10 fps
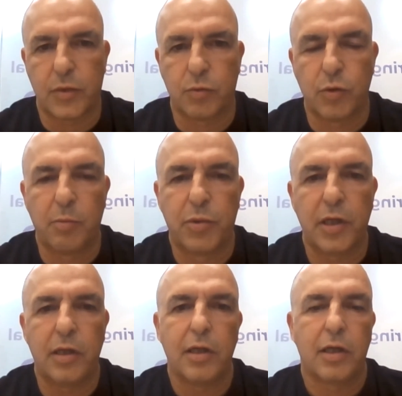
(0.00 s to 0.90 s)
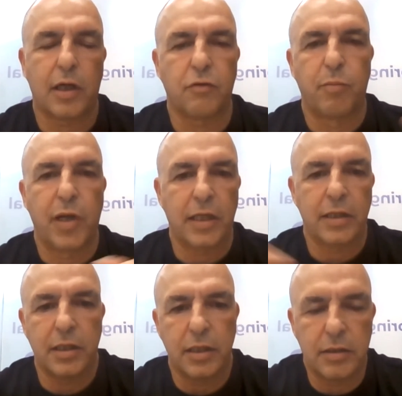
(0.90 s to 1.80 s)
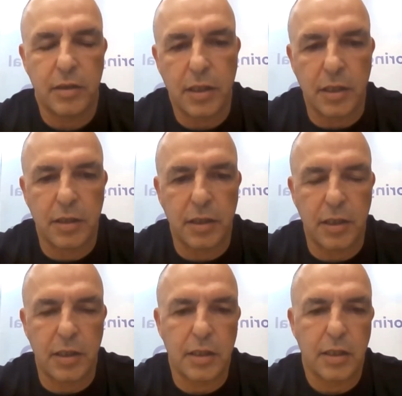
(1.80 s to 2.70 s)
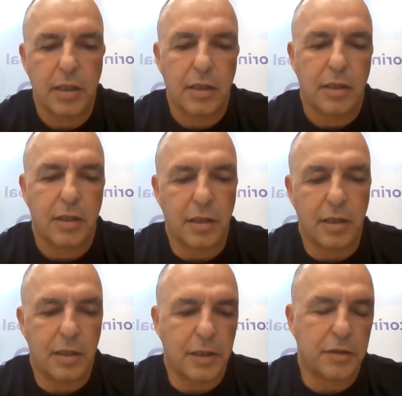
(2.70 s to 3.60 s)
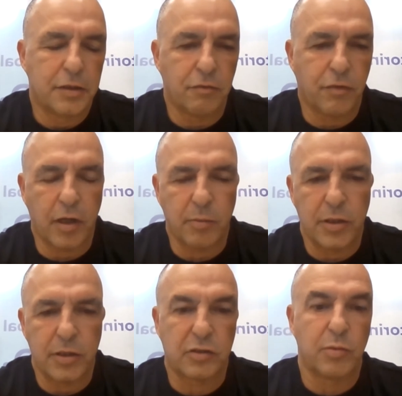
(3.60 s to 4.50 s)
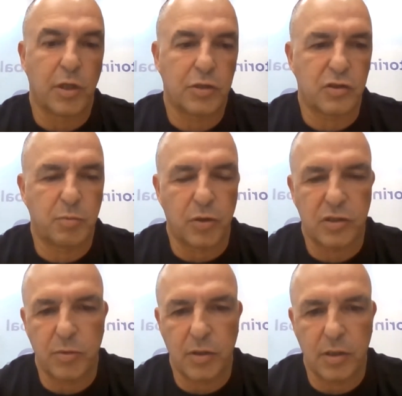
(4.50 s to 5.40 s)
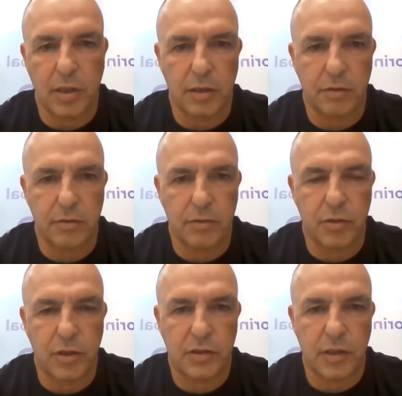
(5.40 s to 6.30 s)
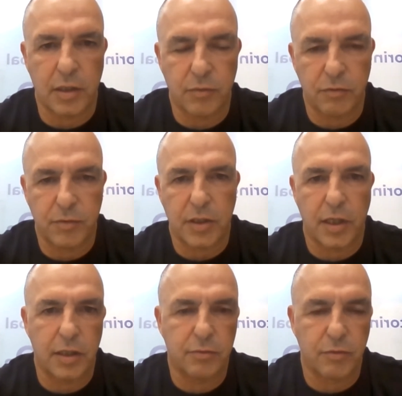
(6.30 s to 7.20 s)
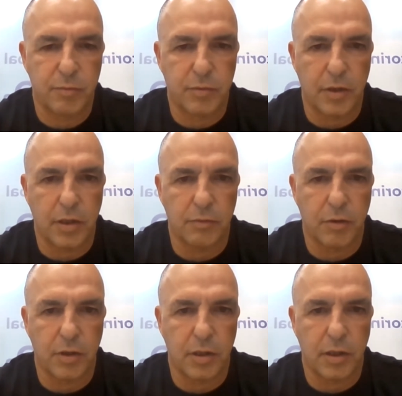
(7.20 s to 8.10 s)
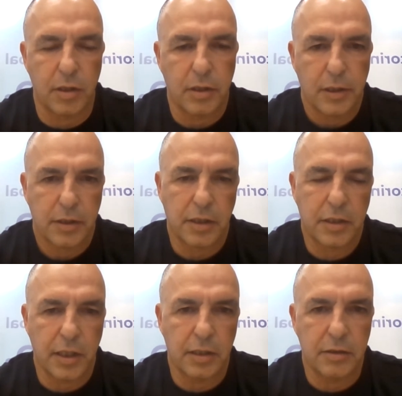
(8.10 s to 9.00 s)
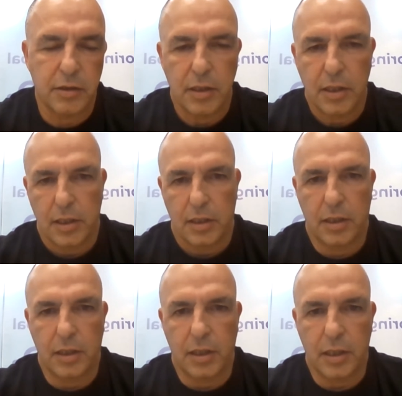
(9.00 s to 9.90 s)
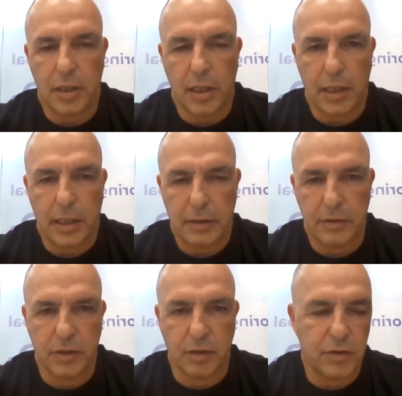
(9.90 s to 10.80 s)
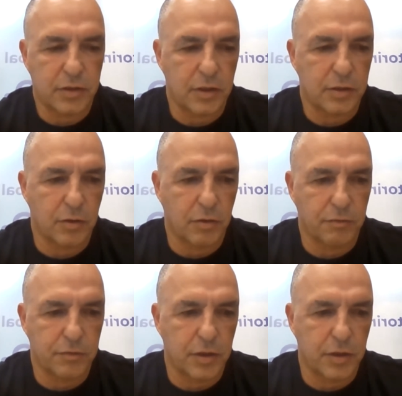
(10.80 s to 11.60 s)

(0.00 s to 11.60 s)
will be kind of blended in the environment as much as possible. And to this end, we've engaged with, we retained the services of